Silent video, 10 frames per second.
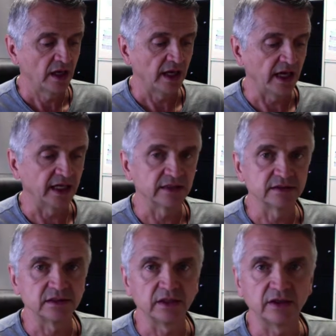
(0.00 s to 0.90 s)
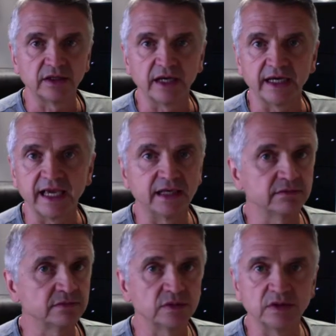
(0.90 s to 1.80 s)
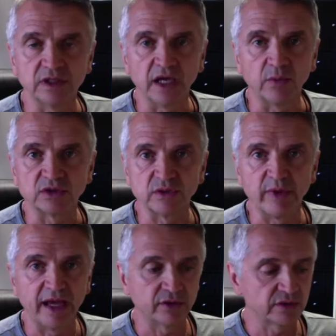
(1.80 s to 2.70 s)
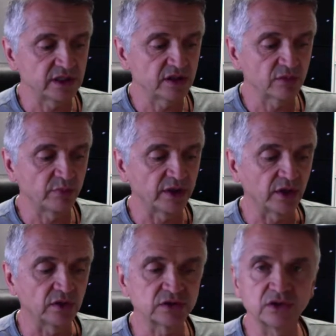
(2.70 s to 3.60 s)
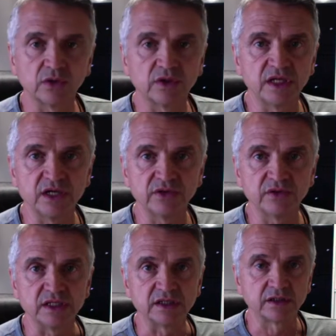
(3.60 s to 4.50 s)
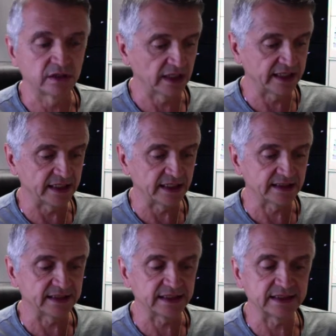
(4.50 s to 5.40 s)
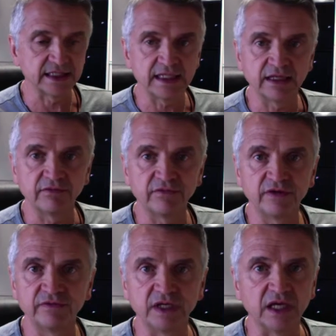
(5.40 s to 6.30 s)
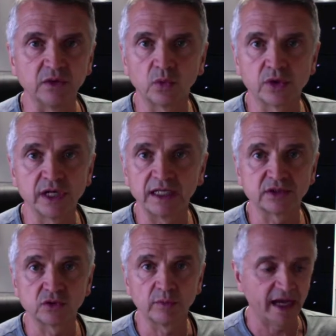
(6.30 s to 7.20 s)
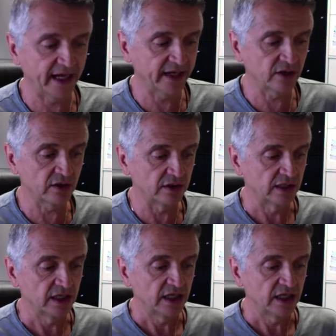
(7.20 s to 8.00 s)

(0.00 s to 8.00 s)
And again, it was a banner year, but also the other year, like 16 and 15, were not so bad at all.